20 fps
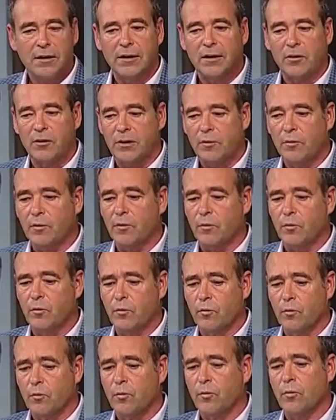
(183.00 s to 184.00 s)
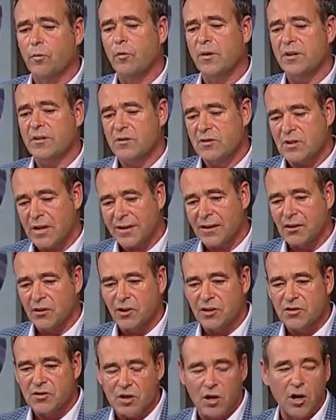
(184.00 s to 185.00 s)
No, we take a lot
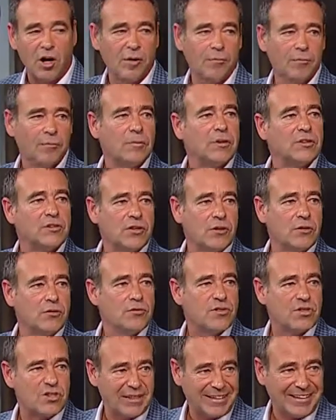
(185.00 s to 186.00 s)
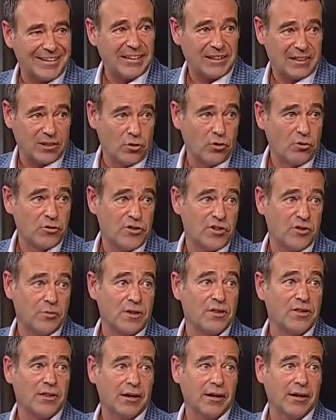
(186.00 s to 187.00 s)
of time to select the horses we
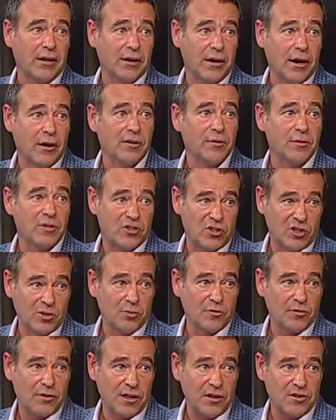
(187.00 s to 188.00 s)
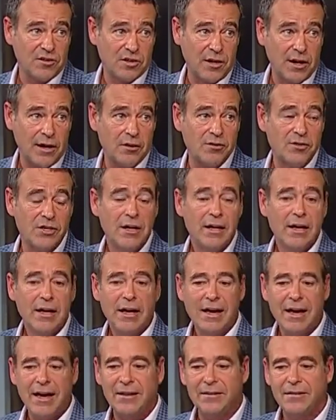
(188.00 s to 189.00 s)
think are going to be suitable for those sales,
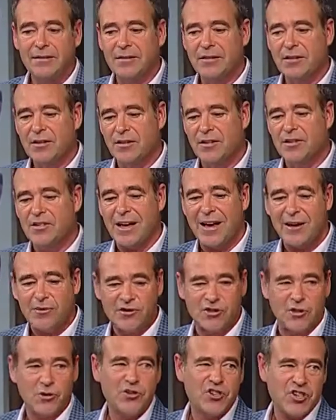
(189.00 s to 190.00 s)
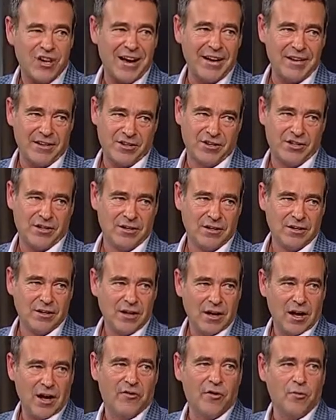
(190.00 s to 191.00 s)
and the sales do change
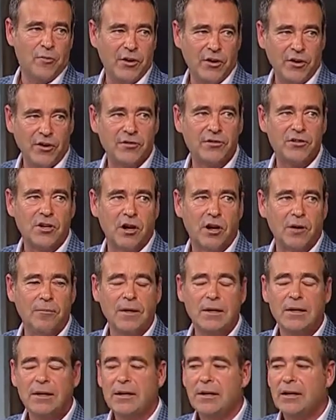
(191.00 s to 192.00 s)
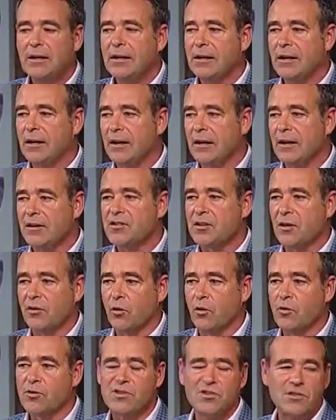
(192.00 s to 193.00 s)
over a period of time. So the
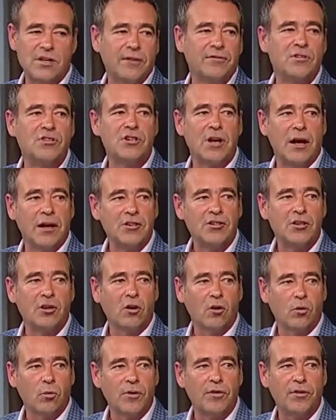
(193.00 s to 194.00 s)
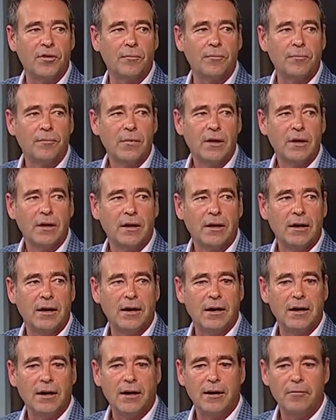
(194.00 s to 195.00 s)
horses have to change along with them.
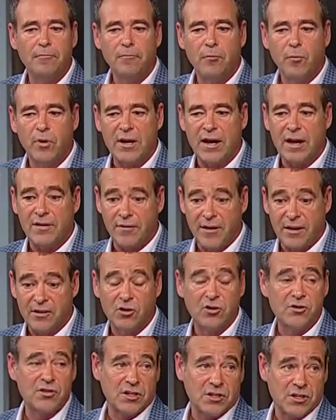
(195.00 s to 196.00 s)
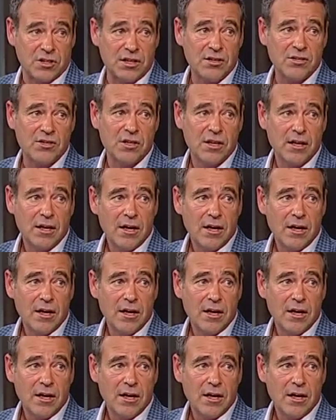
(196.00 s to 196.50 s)
We have had good success.